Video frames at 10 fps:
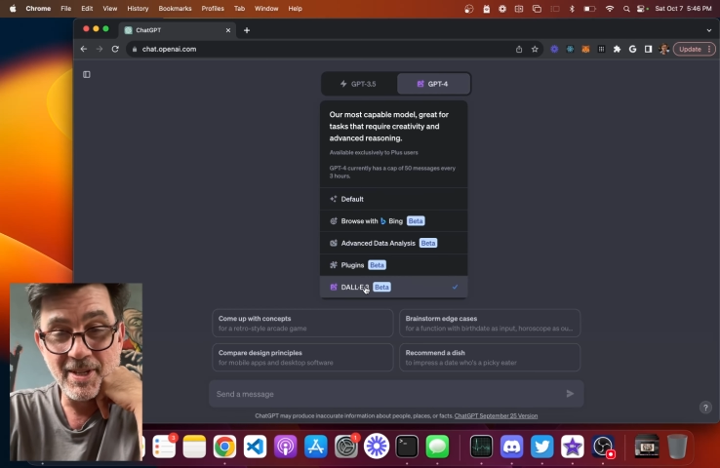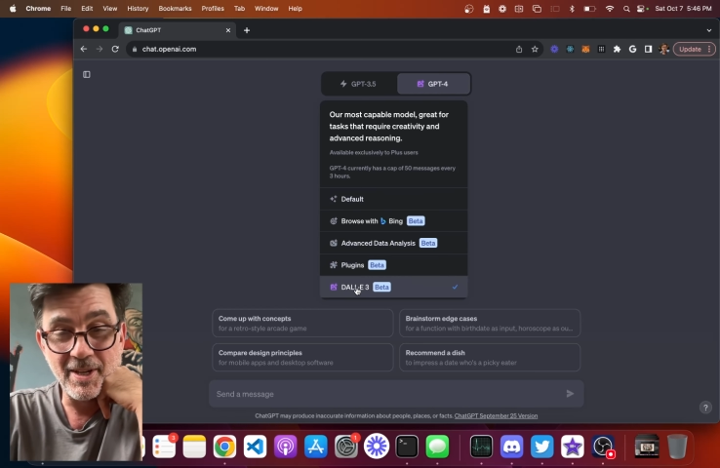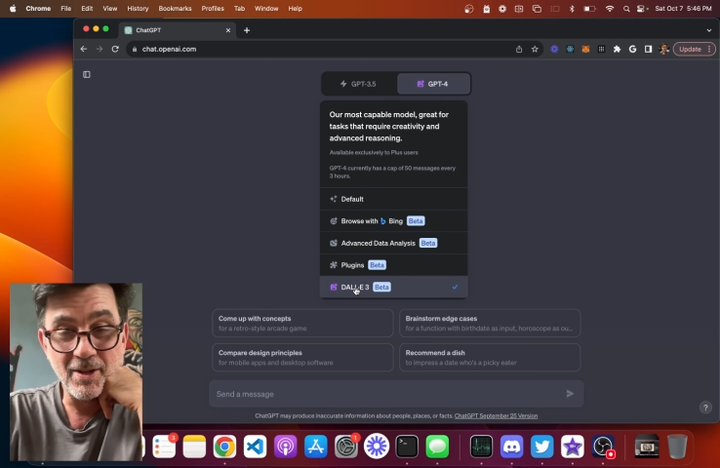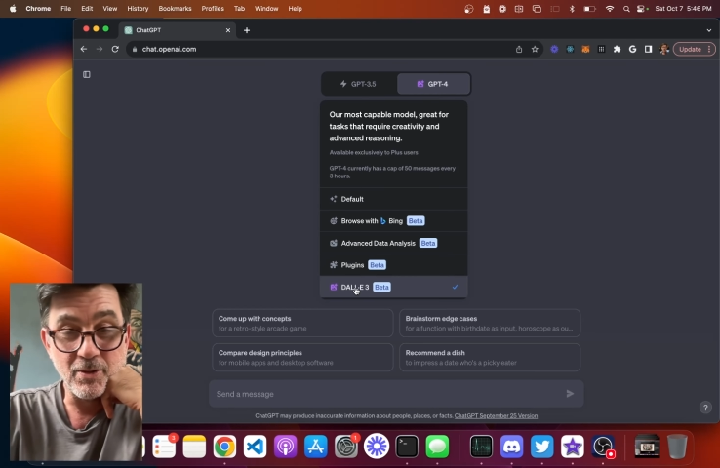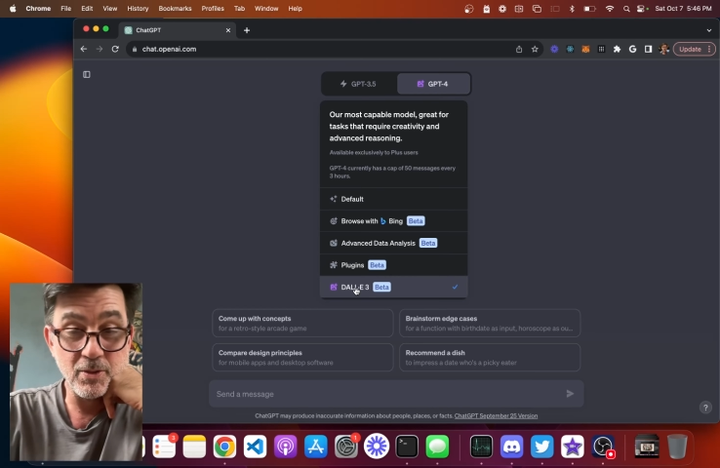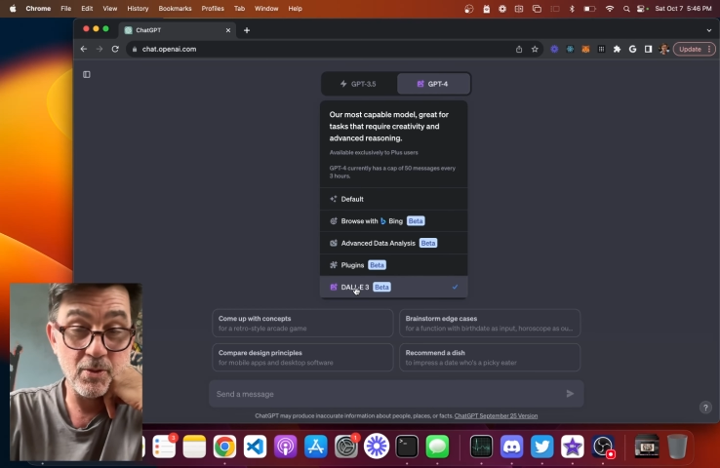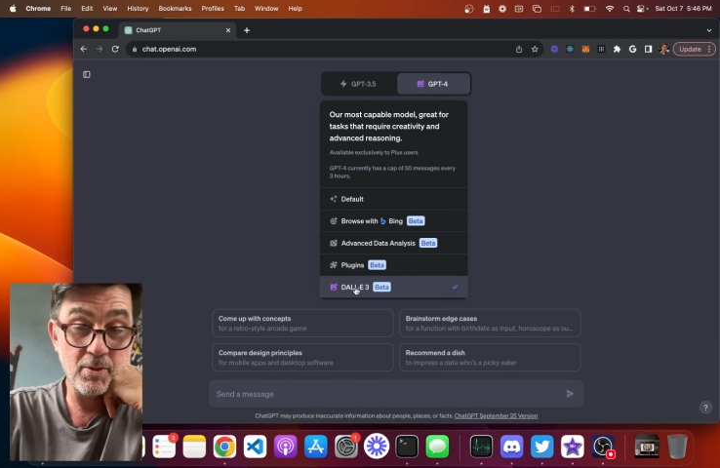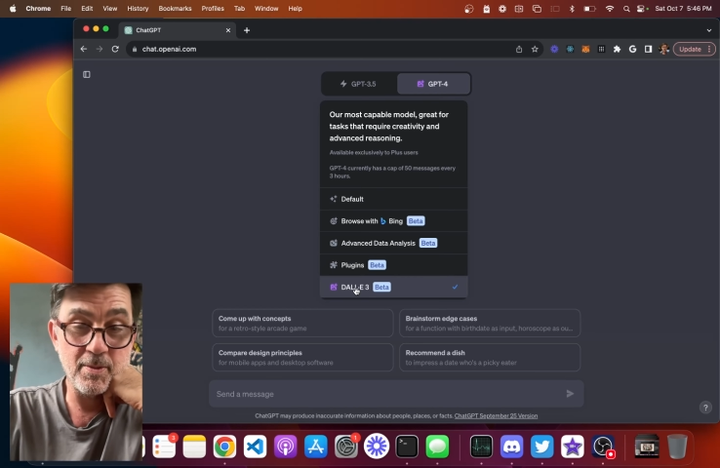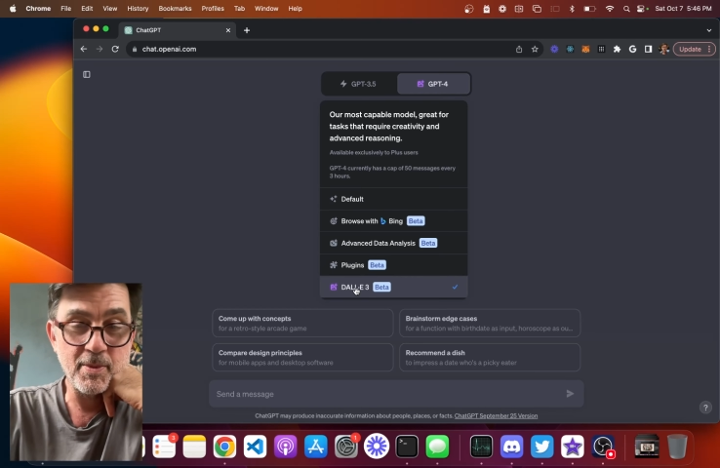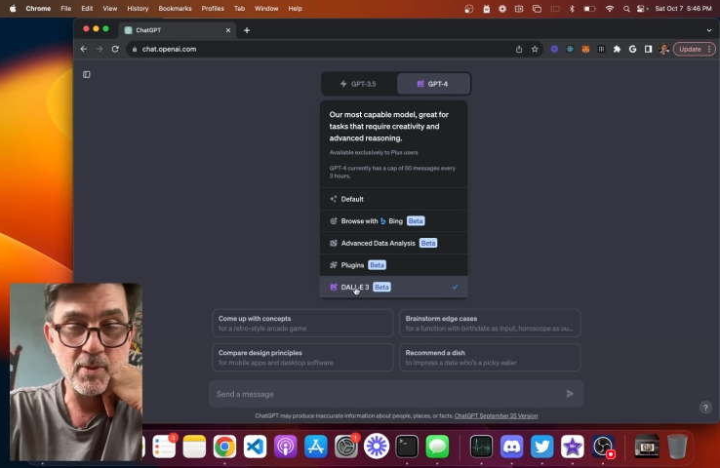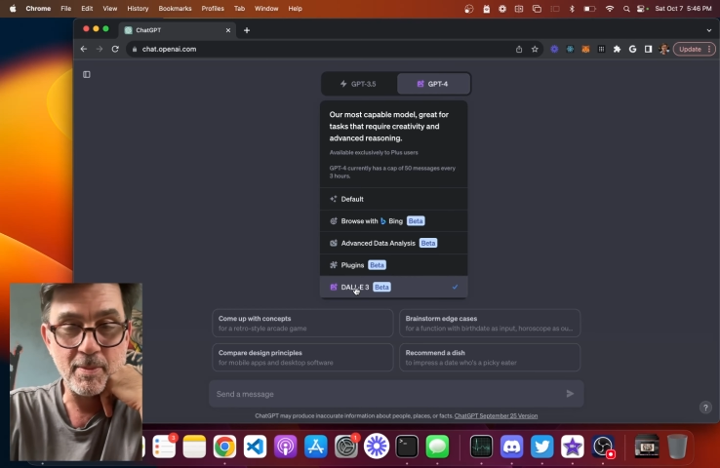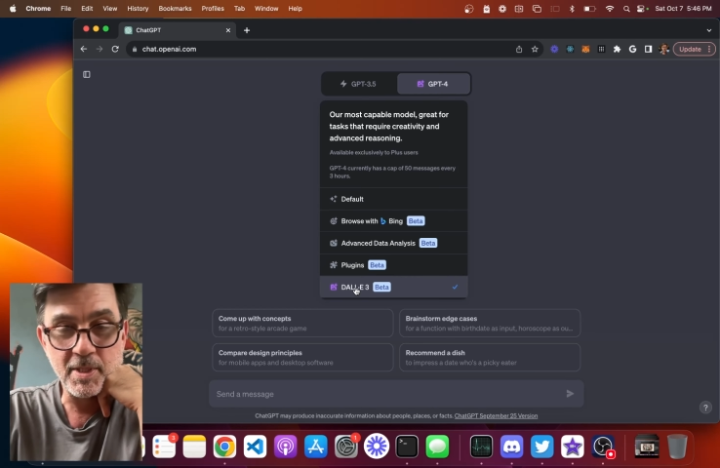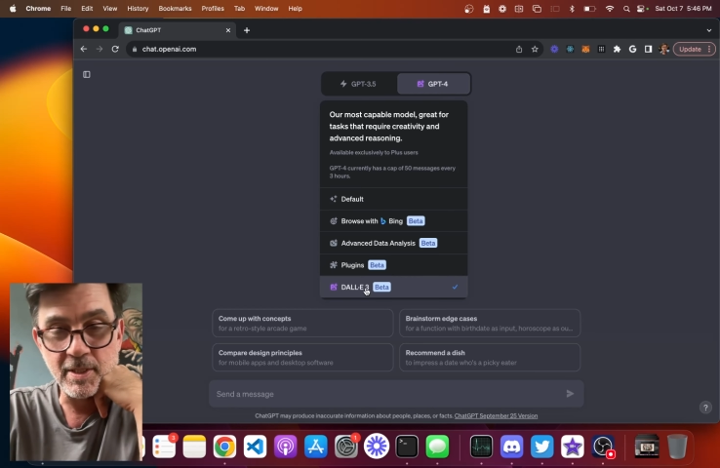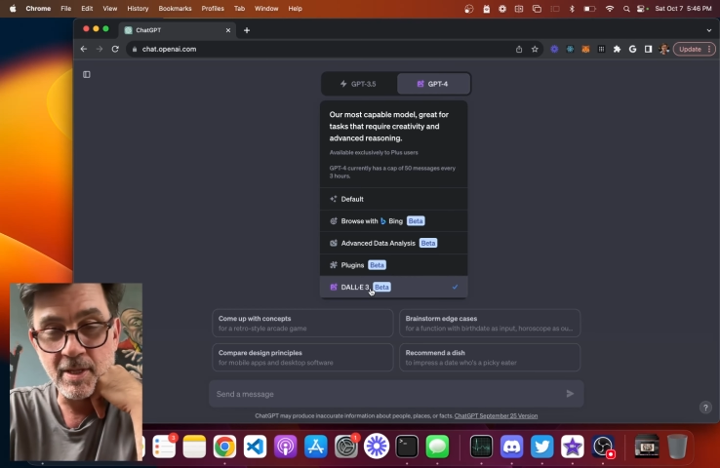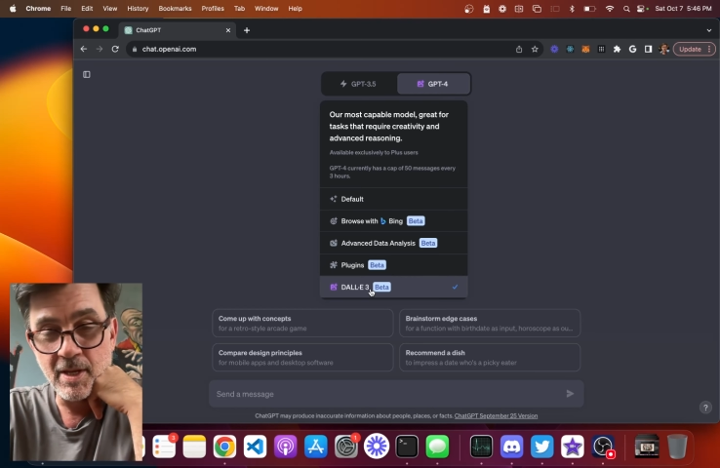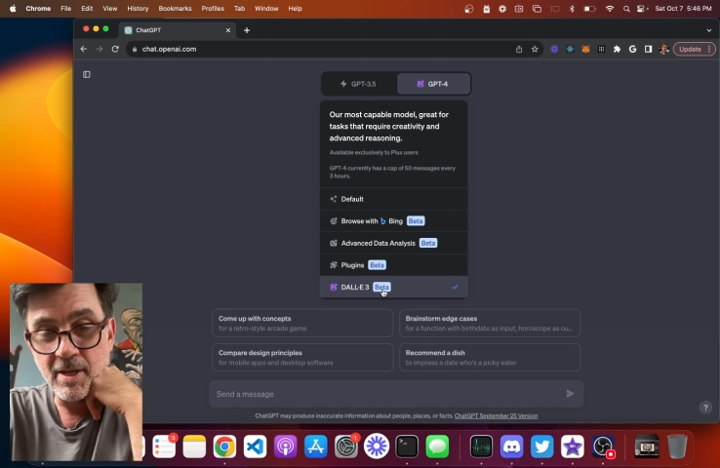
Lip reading: or subscription